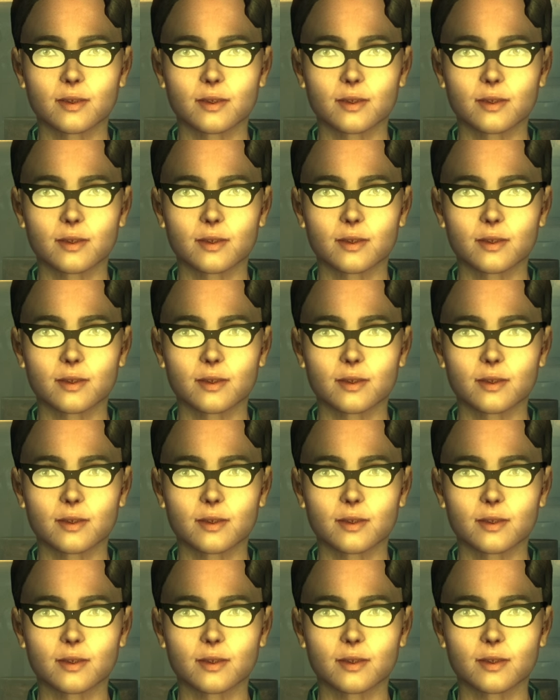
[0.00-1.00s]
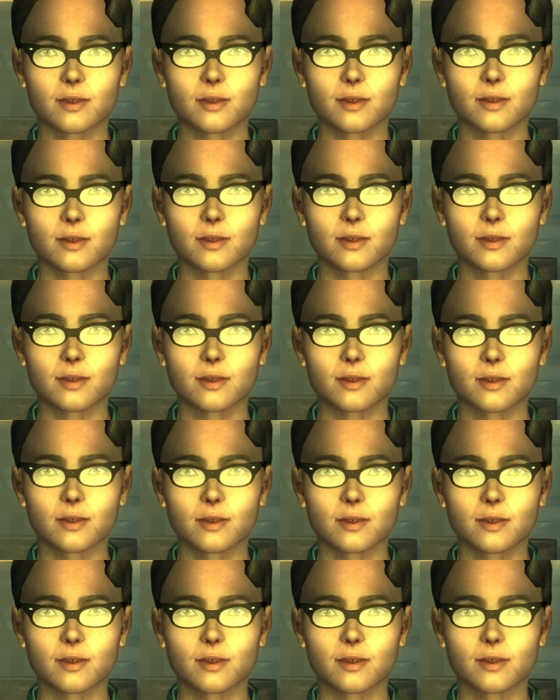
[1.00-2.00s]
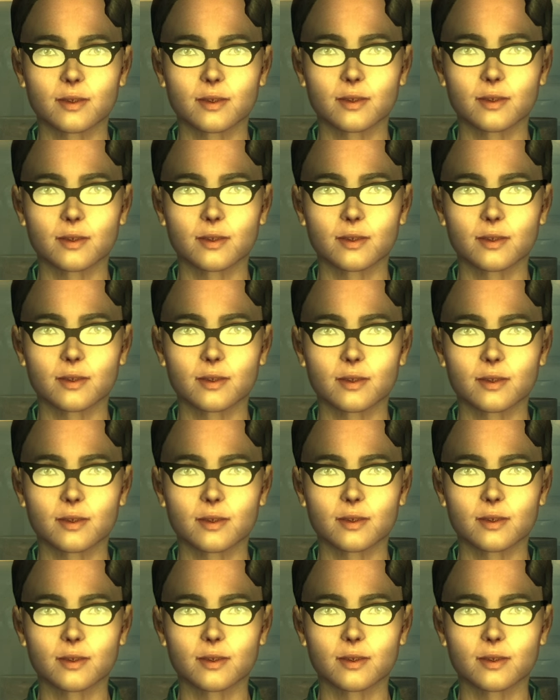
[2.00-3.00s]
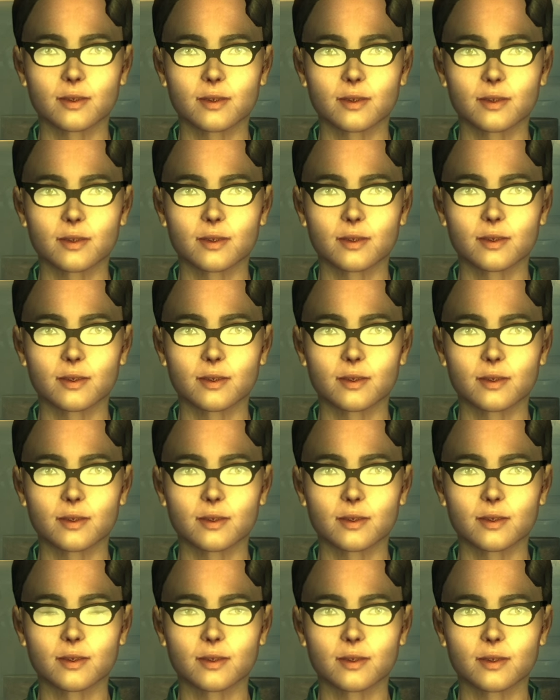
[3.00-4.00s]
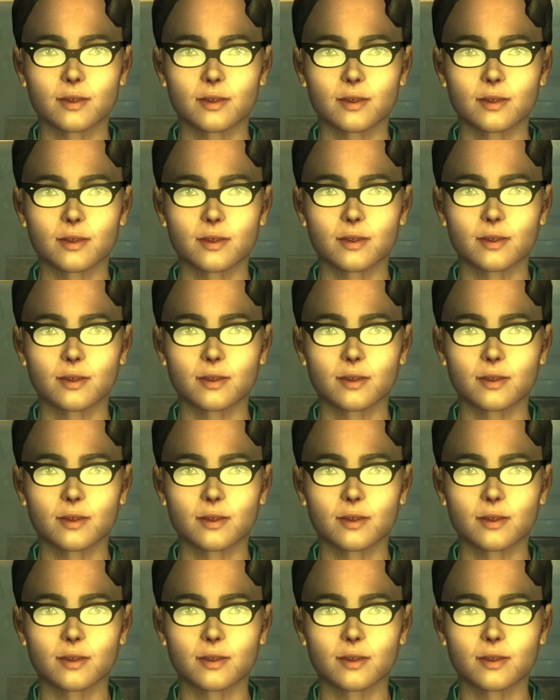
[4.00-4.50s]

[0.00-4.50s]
No one is speaking in this clip.